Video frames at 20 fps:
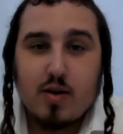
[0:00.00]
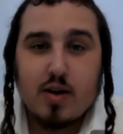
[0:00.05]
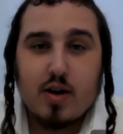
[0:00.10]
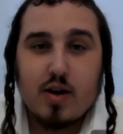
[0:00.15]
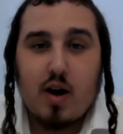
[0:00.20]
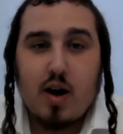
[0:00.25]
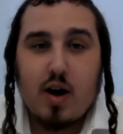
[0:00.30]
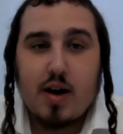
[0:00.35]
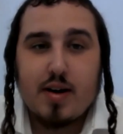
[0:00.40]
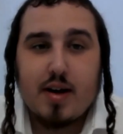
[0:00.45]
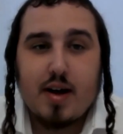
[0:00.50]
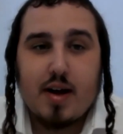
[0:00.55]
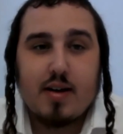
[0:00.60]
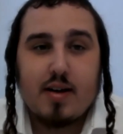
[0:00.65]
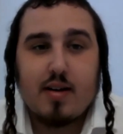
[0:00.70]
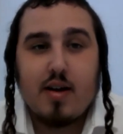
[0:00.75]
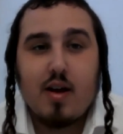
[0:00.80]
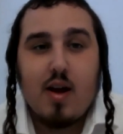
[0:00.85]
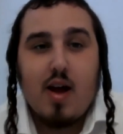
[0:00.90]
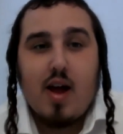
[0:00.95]
going
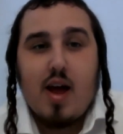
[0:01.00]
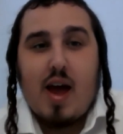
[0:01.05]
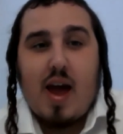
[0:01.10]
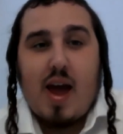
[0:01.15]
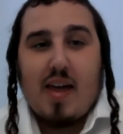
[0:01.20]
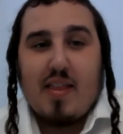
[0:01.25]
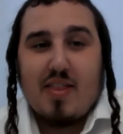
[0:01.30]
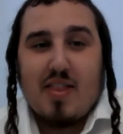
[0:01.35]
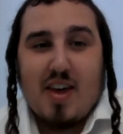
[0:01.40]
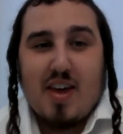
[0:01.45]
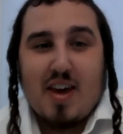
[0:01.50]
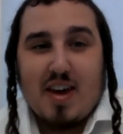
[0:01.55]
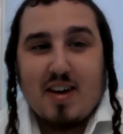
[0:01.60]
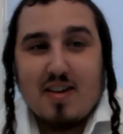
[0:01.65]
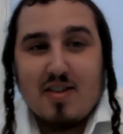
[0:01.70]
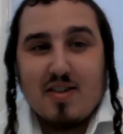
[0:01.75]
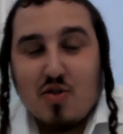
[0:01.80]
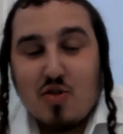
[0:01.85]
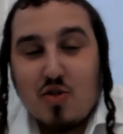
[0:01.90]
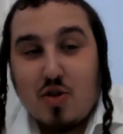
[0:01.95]
on, and
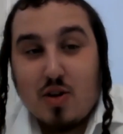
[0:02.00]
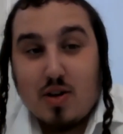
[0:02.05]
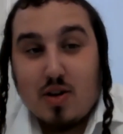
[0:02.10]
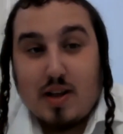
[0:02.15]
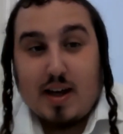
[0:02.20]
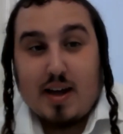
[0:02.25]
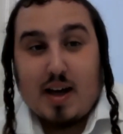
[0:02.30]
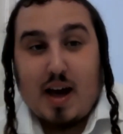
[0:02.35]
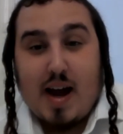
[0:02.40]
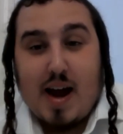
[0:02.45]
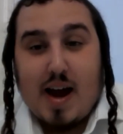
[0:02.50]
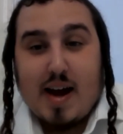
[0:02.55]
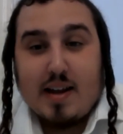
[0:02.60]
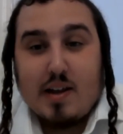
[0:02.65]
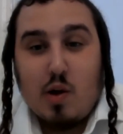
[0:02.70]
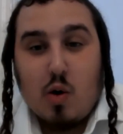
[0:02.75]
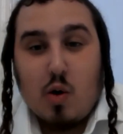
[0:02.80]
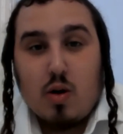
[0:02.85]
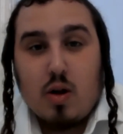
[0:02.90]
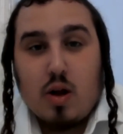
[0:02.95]
they, like, I had
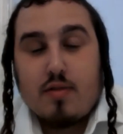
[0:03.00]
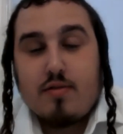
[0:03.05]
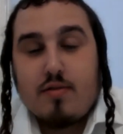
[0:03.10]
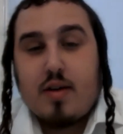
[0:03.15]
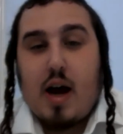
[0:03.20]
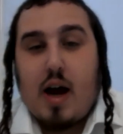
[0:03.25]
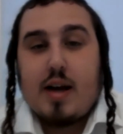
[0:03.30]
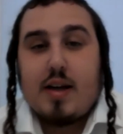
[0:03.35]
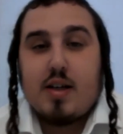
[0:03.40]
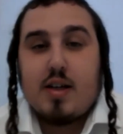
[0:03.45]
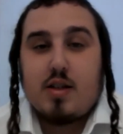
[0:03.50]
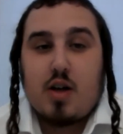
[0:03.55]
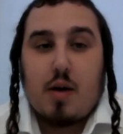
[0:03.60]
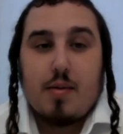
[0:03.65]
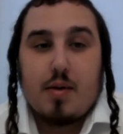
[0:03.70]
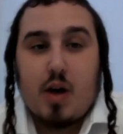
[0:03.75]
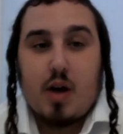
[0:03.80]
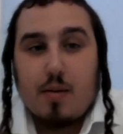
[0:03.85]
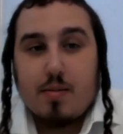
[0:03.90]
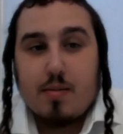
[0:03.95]
local Afghanis
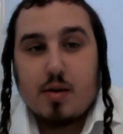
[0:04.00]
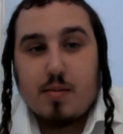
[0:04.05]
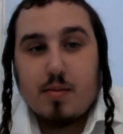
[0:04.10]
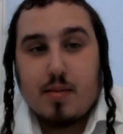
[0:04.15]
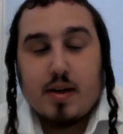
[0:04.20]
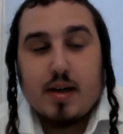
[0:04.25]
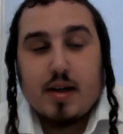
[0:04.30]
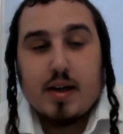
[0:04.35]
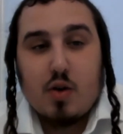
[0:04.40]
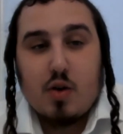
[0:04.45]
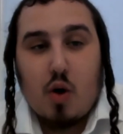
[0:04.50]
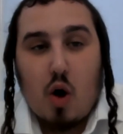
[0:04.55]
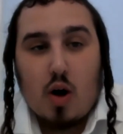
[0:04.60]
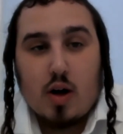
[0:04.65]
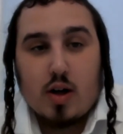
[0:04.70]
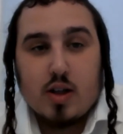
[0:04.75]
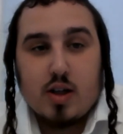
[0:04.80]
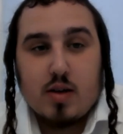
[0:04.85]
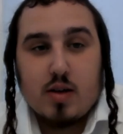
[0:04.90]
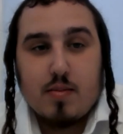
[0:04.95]
coming up to me and
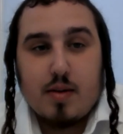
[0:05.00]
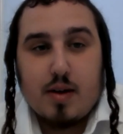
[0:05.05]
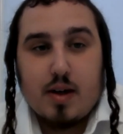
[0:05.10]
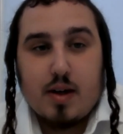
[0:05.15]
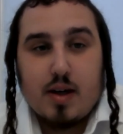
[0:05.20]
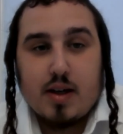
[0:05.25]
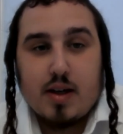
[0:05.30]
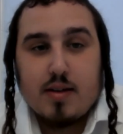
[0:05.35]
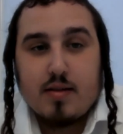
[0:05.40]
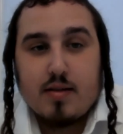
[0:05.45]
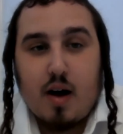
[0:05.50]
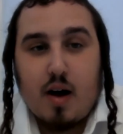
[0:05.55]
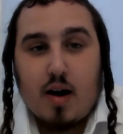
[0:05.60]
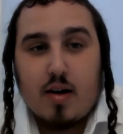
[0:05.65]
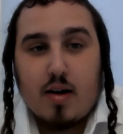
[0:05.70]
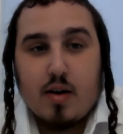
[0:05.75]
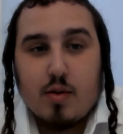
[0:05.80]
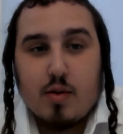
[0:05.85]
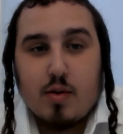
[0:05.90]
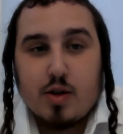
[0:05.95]
talking to me in
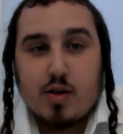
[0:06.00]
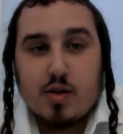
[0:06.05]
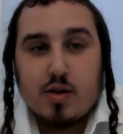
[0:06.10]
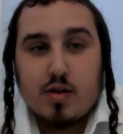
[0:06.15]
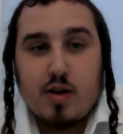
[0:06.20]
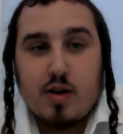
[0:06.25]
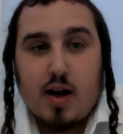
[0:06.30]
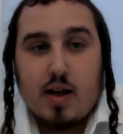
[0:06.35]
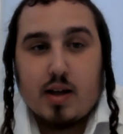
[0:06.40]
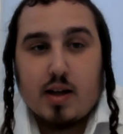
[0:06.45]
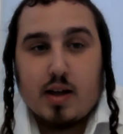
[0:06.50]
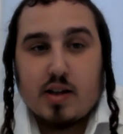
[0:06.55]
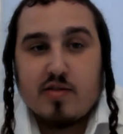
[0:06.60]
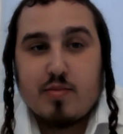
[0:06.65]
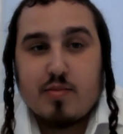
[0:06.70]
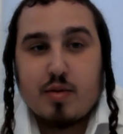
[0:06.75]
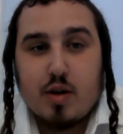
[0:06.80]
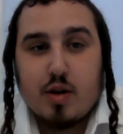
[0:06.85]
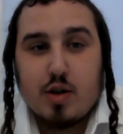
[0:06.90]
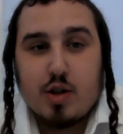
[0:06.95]
Dari, which is a dialect
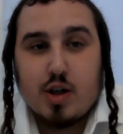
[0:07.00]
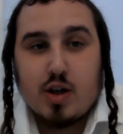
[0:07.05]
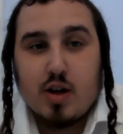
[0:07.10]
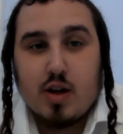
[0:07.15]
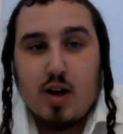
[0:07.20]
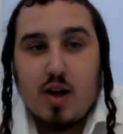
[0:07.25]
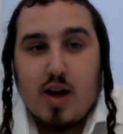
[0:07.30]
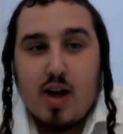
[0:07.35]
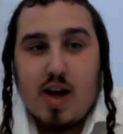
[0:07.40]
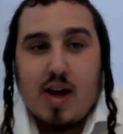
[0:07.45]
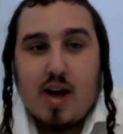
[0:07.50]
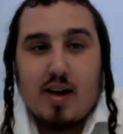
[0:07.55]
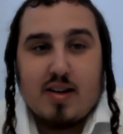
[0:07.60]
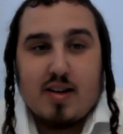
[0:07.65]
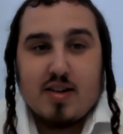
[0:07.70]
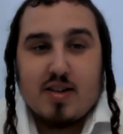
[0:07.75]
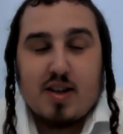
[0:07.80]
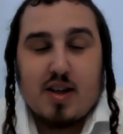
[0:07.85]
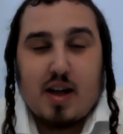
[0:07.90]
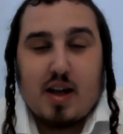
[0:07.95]
of Persian,
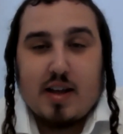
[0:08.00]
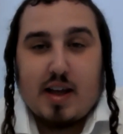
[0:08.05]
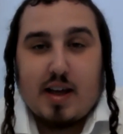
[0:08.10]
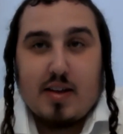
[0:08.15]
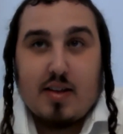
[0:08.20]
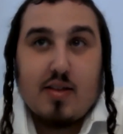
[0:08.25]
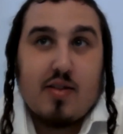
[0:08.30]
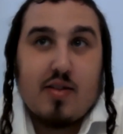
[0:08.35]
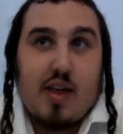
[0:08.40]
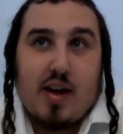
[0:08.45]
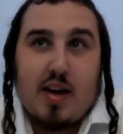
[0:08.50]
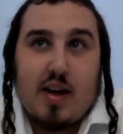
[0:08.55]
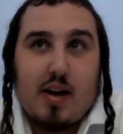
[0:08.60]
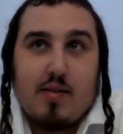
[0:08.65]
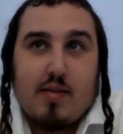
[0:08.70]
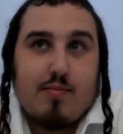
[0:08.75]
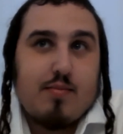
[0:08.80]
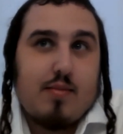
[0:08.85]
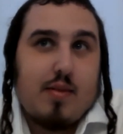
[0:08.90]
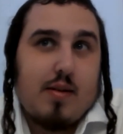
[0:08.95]
because
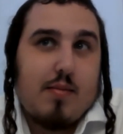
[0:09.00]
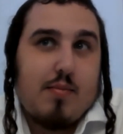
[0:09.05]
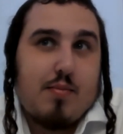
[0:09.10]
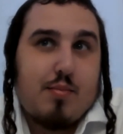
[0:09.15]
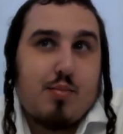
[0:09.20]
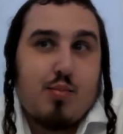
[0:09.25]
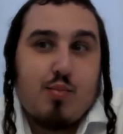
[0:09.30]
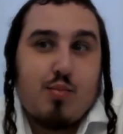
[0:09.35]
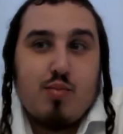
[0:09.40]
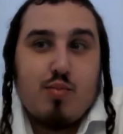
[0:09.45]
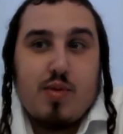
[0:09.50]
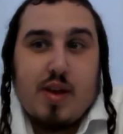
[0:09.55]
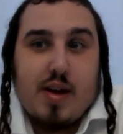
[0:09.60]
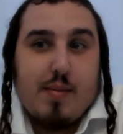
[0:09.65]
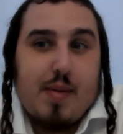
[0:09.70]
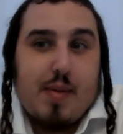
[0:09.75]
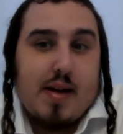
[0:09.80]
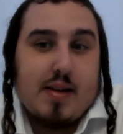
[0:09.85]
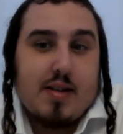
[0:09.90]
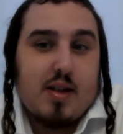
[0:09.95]

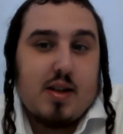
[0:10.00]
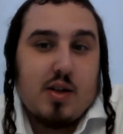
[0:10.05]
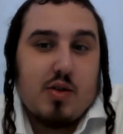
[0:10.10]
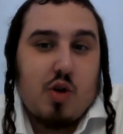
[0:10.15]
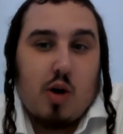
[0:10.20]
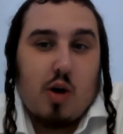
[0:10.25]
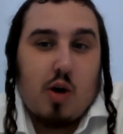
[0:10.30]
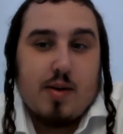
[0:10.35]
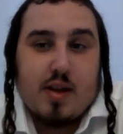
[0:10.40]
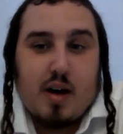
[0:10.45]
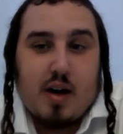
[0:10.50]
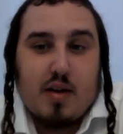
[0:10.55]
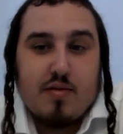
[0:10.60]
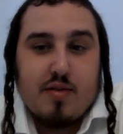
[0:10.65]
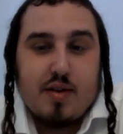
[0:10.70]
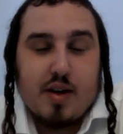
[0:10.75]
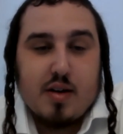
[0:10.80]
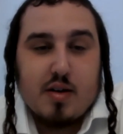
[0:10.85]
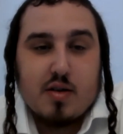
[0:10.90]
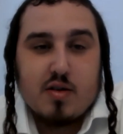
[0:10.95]
they basically told me that I
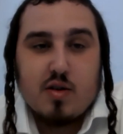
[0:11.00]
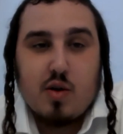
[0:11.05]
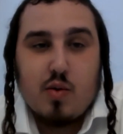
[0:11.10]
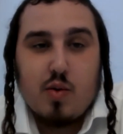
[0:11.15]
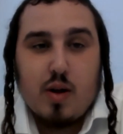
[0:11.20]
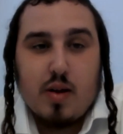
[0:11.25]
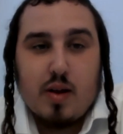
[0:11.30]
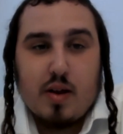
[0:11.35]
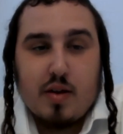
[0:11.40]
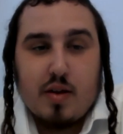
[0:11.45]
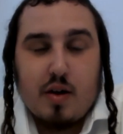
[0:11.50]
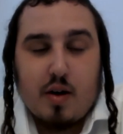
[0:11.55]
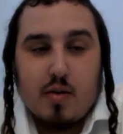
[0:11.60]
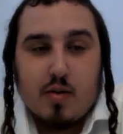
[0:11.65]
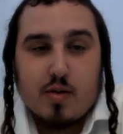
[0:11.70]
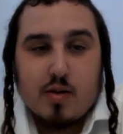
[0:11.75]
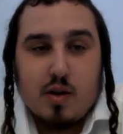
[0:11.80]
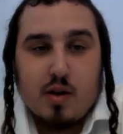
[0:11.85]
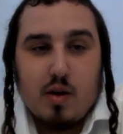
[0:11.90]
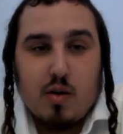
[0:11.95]
fit in so well, they thought I
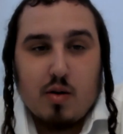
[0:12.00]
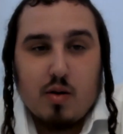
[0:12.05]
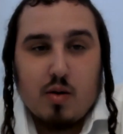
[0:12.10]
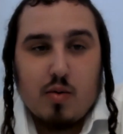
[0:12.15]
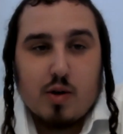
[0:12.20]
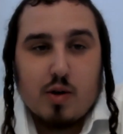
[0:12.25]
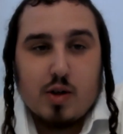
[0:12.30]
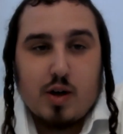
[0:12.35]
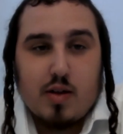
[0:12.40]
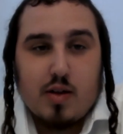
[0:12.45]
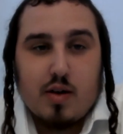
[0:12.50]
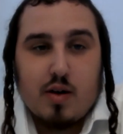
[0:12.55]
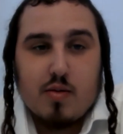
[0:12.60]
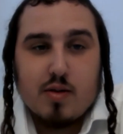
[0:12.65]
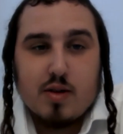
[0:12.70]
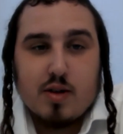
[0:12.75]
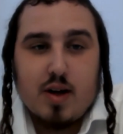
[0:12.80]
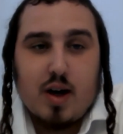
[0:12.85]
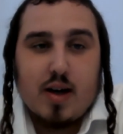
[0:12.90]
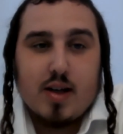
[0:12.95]
was a local, which I thought
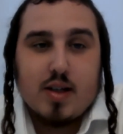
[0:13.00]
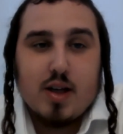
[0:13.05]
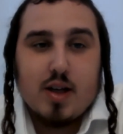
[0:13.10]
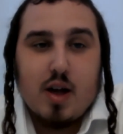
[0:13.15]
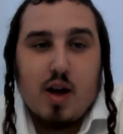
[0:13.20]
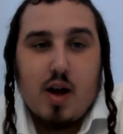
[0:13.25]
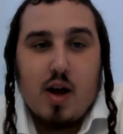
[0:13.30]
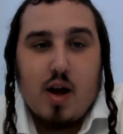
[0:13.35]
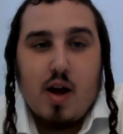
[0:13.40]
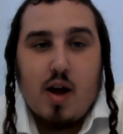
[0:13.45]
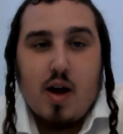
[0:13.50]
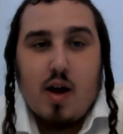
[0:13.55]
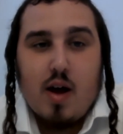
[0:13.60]
was nice.